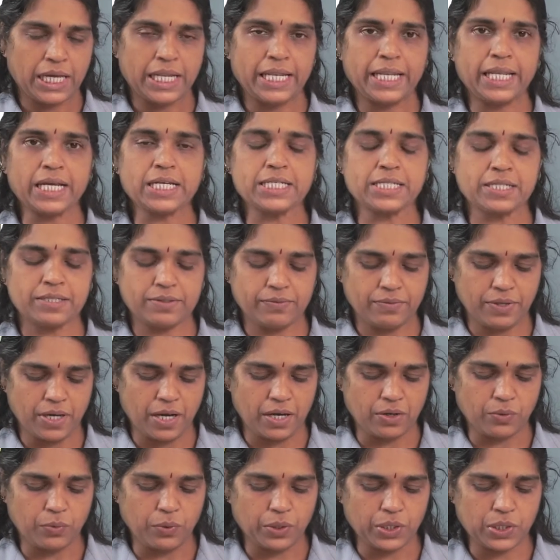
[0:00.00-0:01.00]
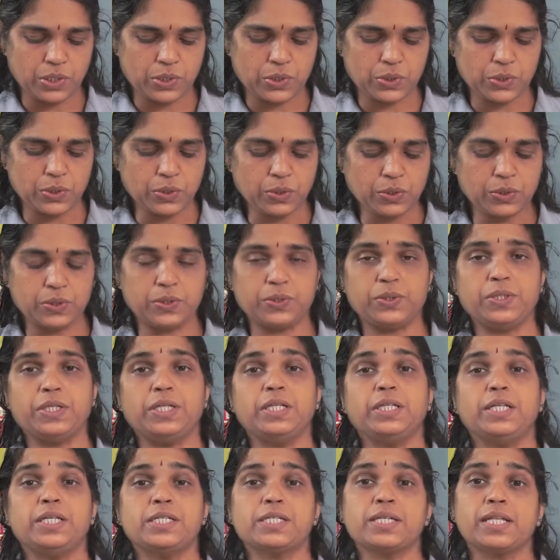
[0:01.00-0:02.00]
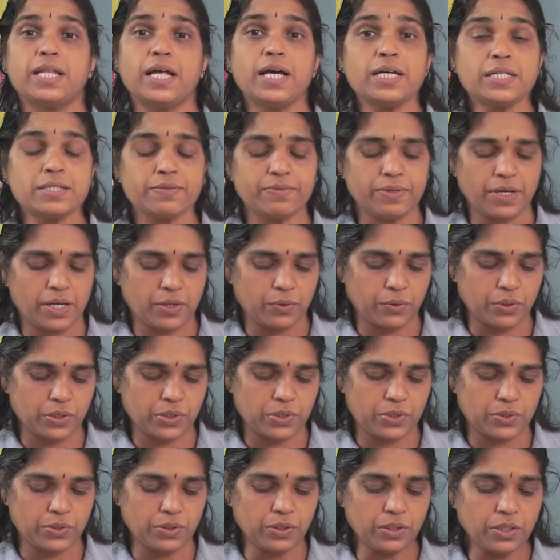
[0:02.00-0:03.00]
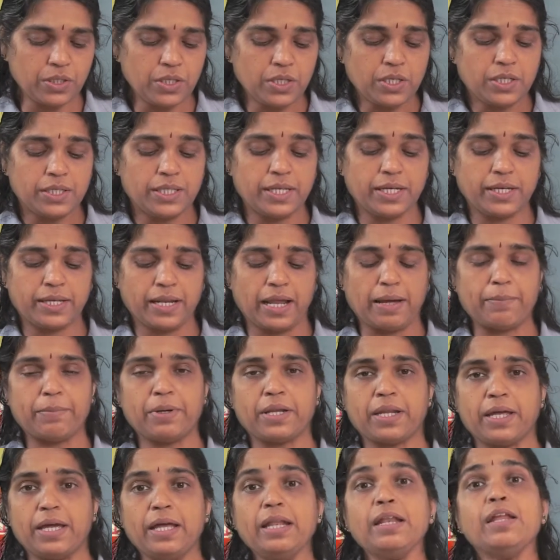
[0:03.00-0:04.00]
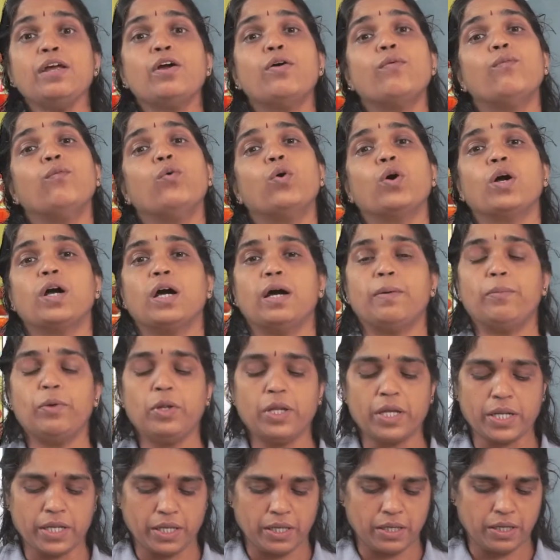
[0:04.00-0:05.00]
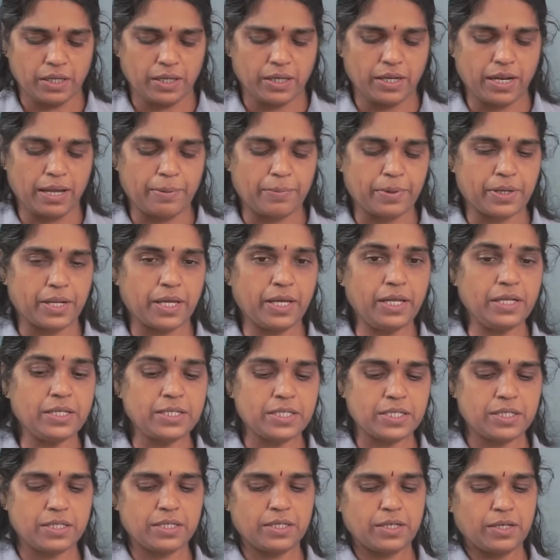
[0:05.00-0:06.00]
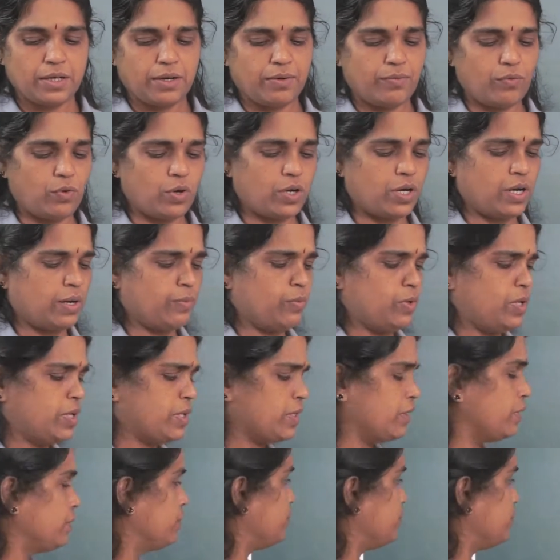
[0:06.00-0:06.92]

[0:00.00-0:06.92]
Next, we are going to in this class we are going to the grammar and vocabulary. Grammar and vocabulary.